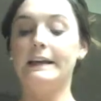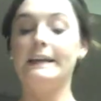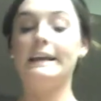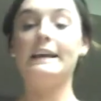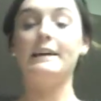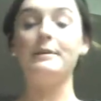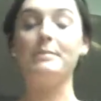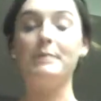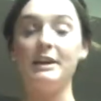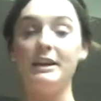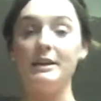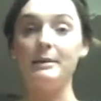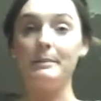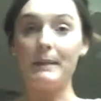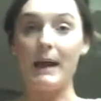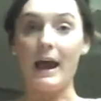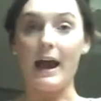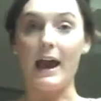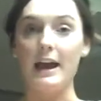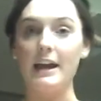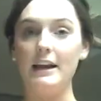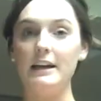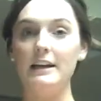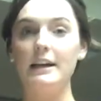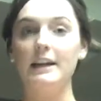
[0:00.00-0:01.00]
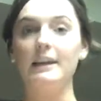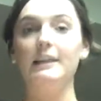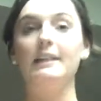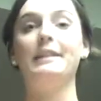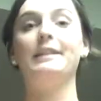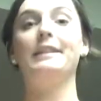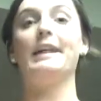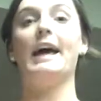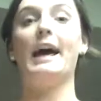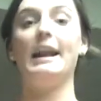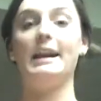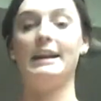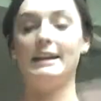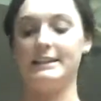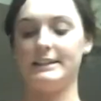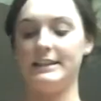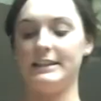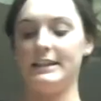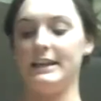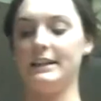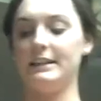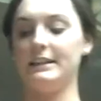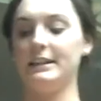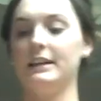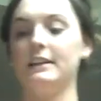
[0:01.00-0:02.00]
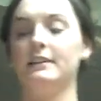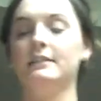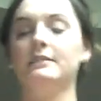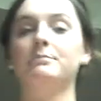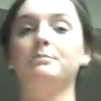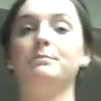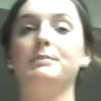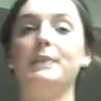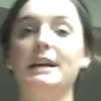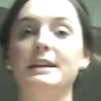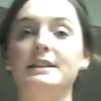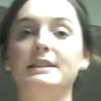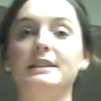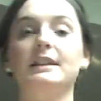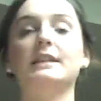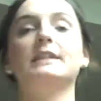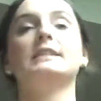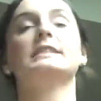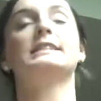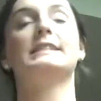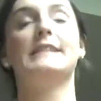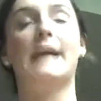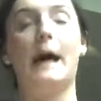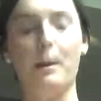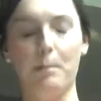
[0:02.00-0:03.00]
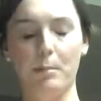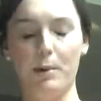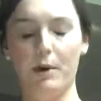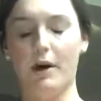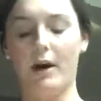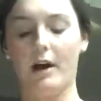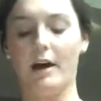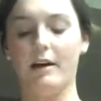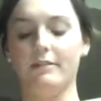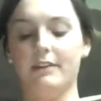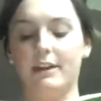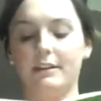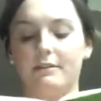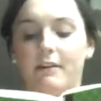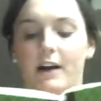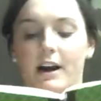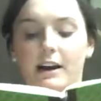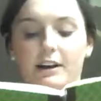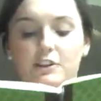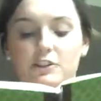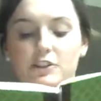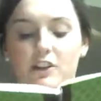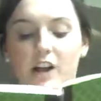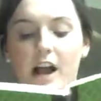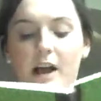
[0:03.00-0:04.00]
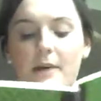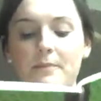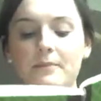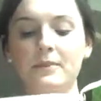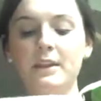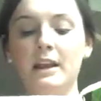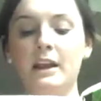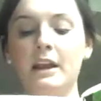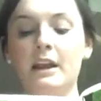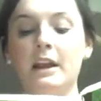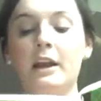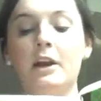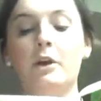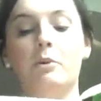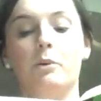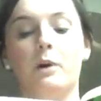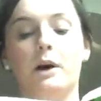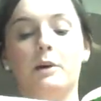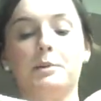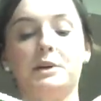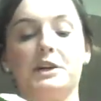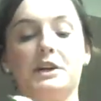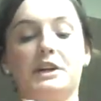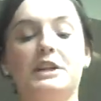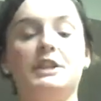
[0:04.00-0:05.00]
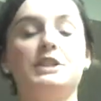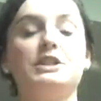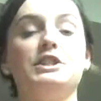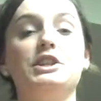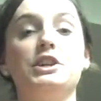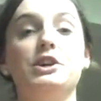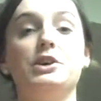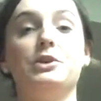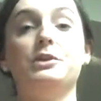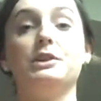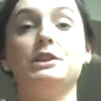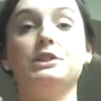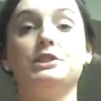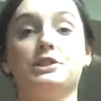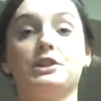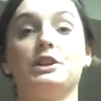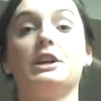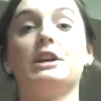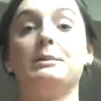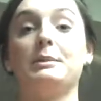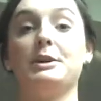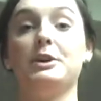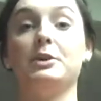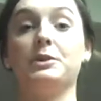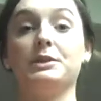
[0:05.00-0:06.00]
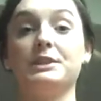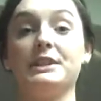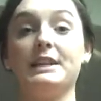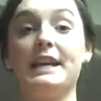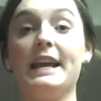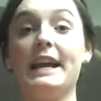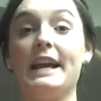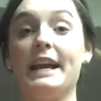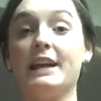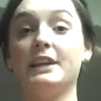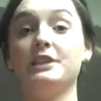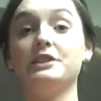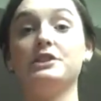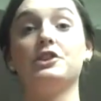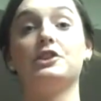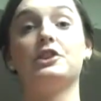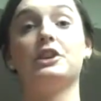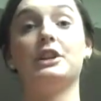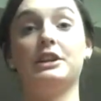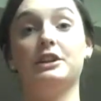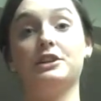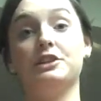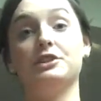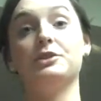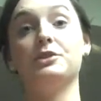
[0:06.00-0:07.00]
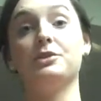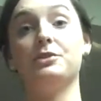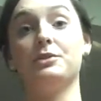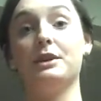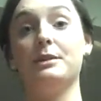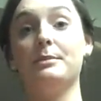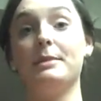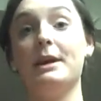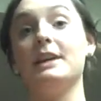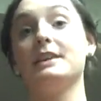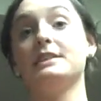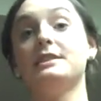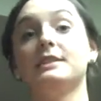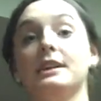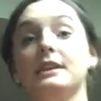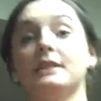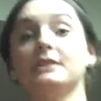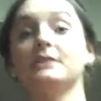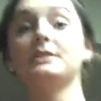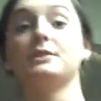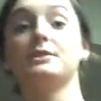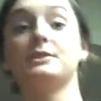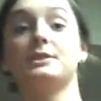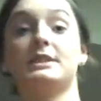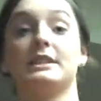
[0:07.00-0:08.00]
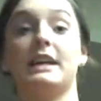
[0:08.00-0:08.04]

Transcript: keeping in mind that is the basic step of a foxtrot, what we're going to do is you're going to be holding hands. You're going to do 3 basics, so